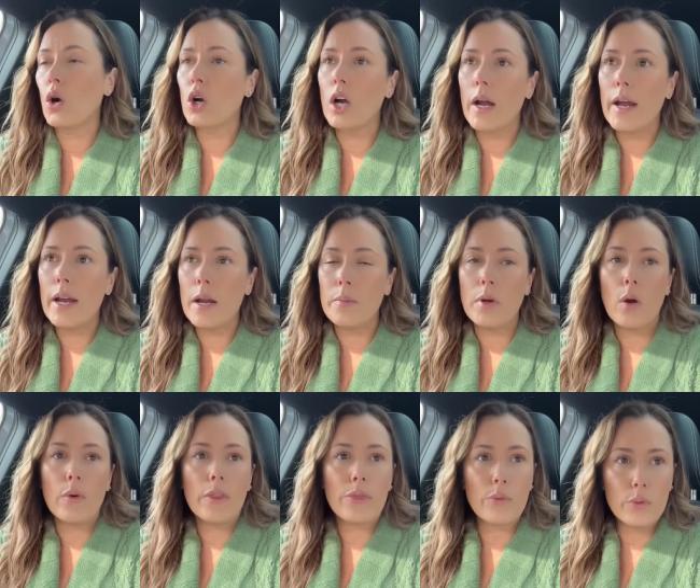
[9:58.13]
great, I'm
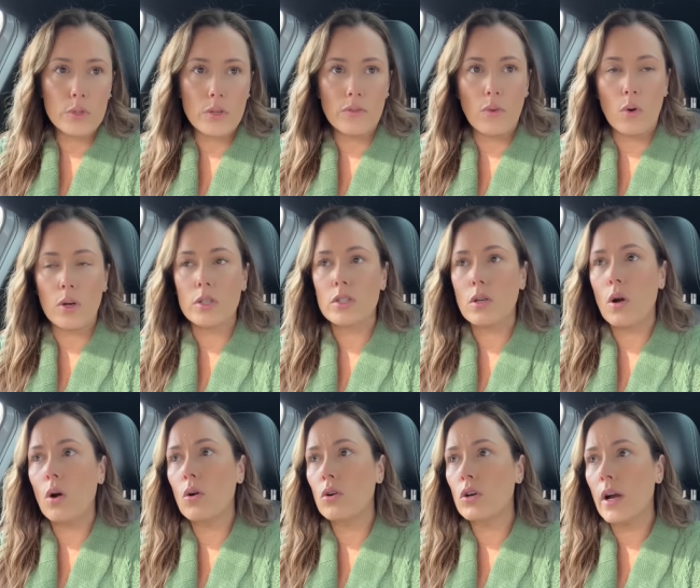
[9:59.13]
going through a divorce, or
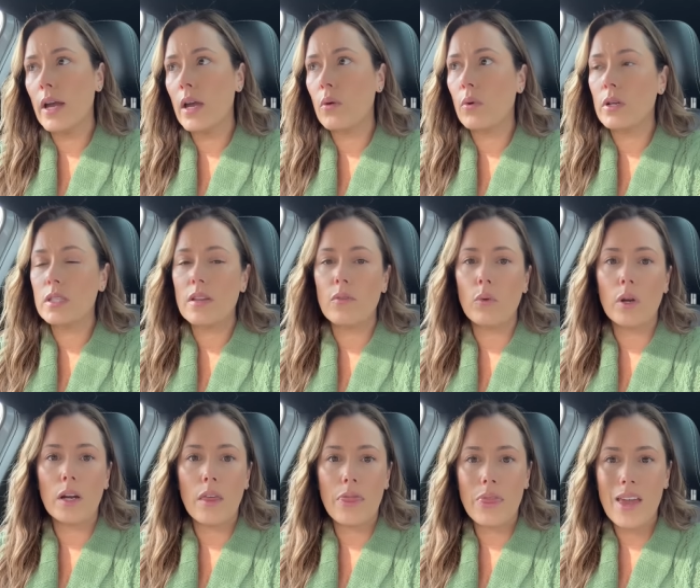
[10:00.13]
oh, great, what is everyone
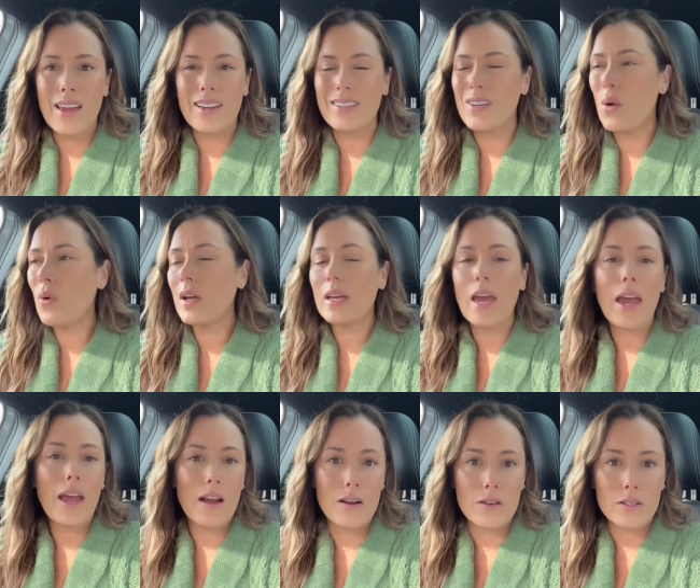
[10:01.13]
going to think? No one
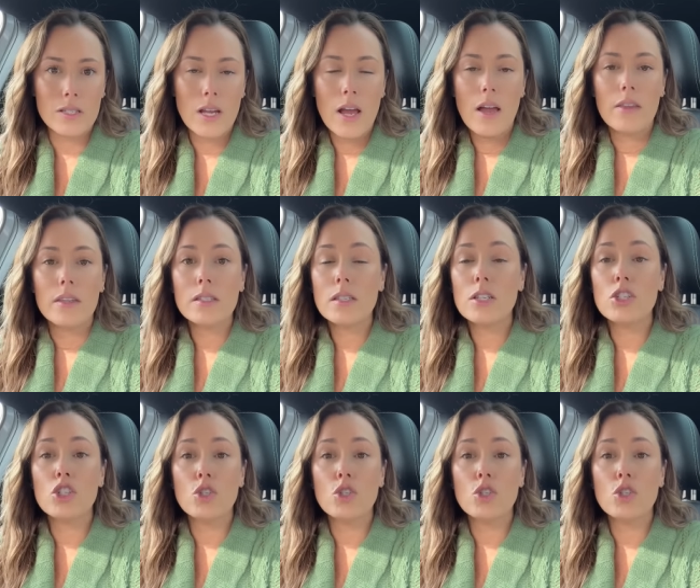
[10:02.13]
cares. This is